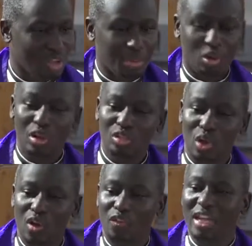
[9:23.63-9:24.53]
because
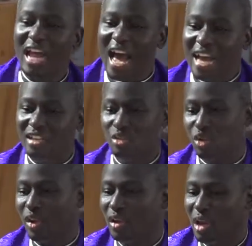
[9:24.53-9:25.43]
of the lies
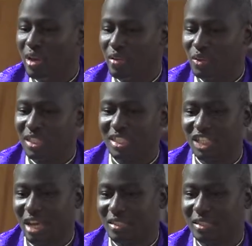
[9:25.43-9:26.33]
going around in
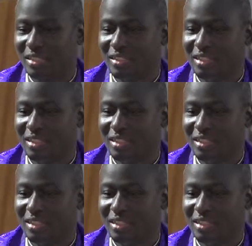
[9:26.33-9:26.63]
church.